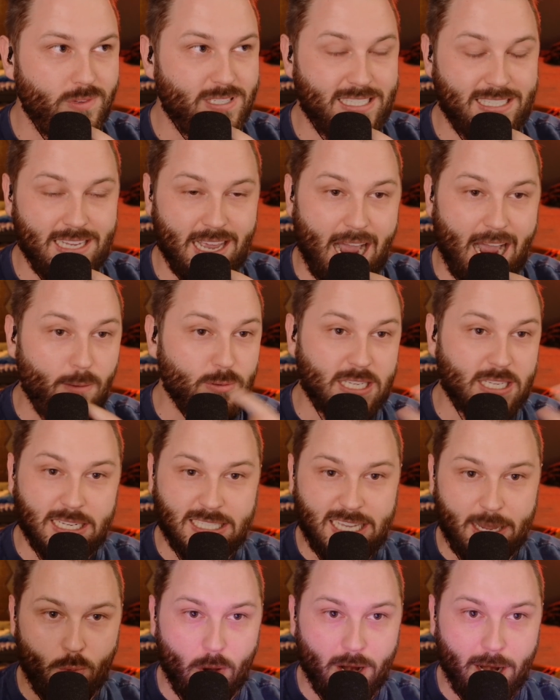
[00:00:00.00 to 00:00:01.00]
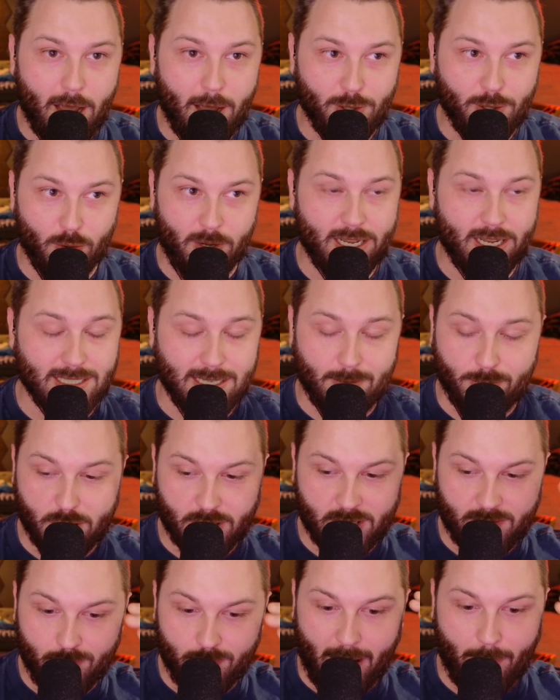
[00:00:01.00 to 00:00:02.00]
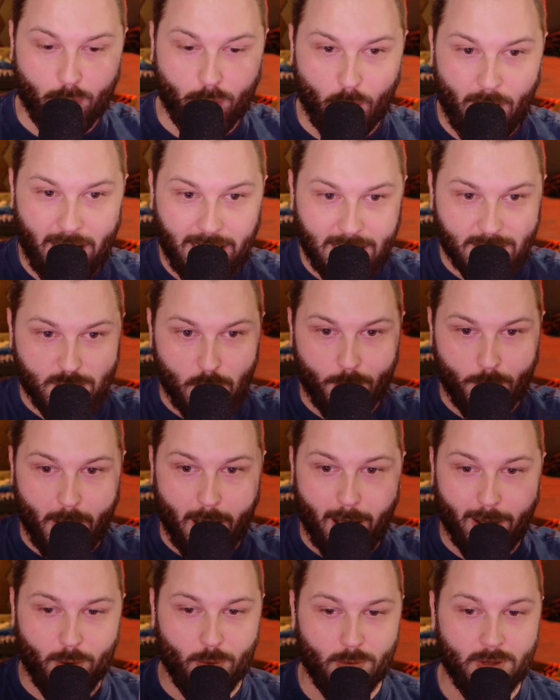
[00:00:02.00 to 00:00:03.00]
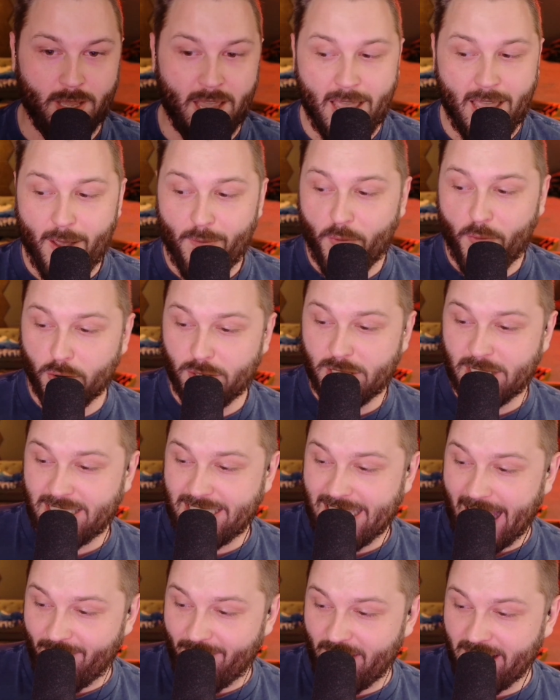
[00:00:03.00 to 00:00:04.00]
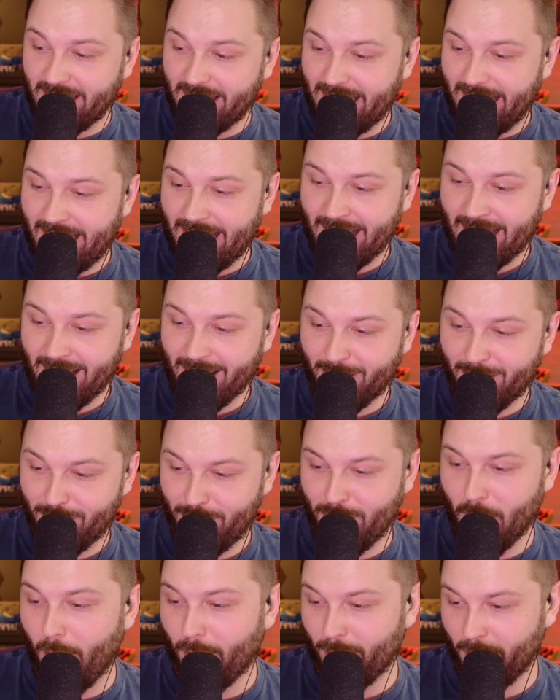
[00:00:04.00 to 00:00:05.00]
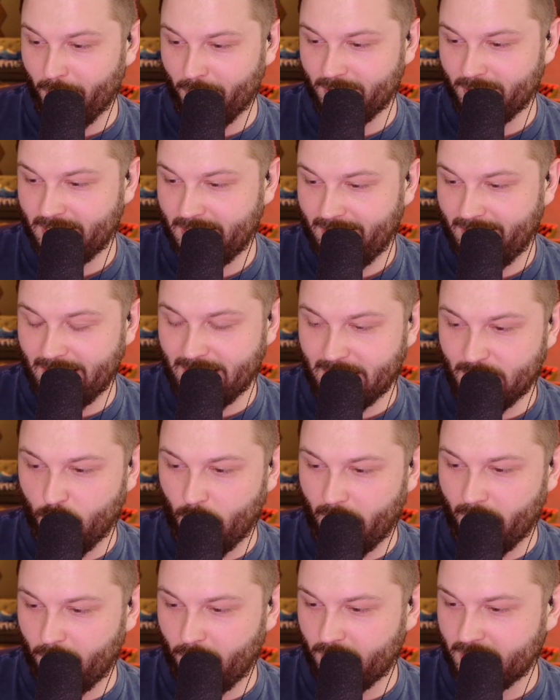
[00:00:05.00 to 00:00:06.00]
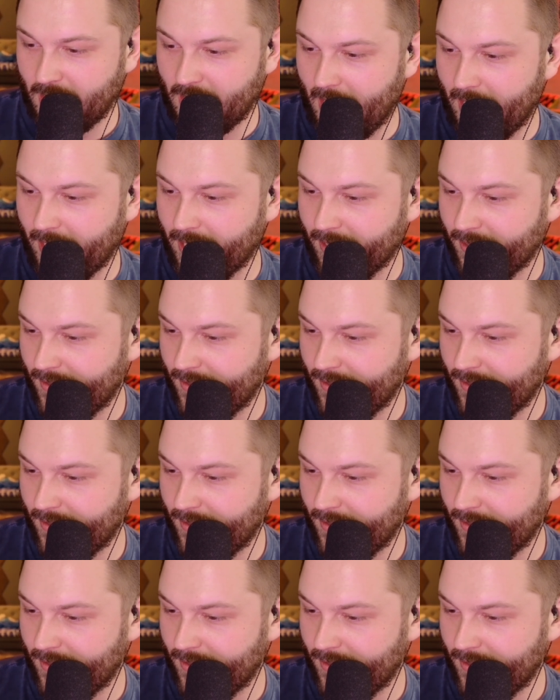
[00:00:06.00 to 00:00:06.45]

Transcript: I was going to say 100 because my brain is so boggled, for $70. This is what it looks like.